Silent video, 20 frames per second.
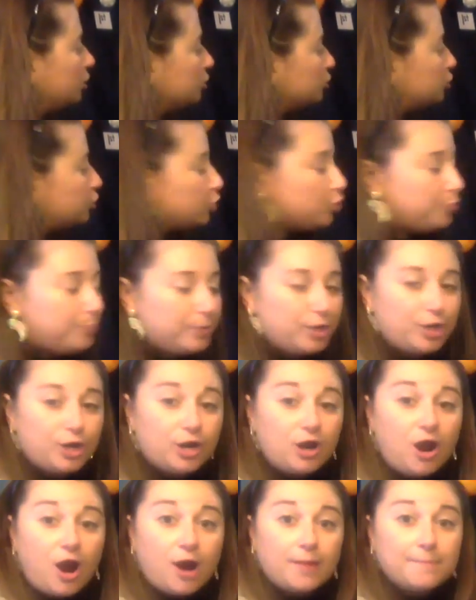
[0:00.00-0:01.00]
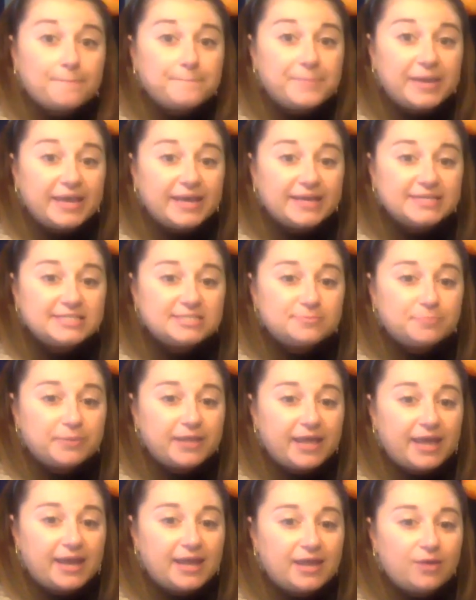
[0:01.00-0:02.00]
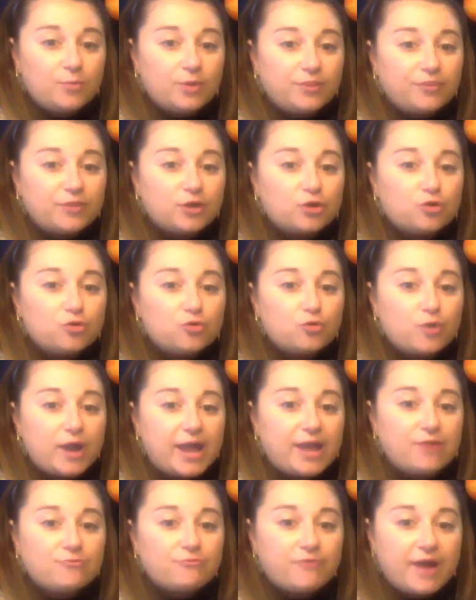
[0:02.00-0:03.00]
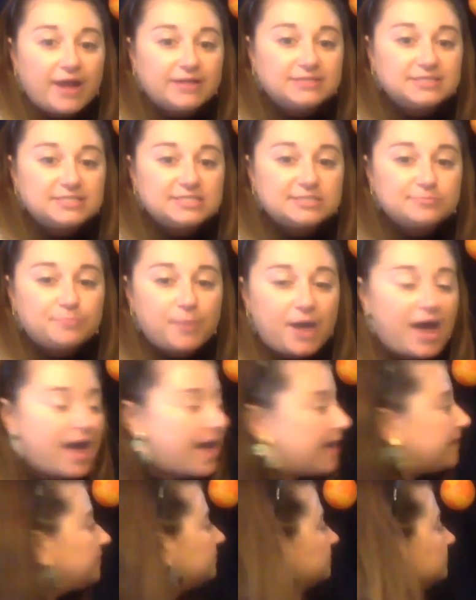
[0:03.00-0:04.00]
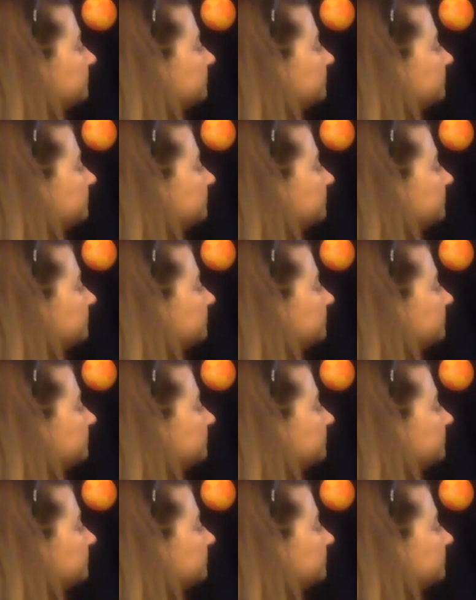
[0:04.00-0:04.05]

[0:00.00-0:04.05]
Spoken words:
Jupiter, our biggest planet with the great red spot.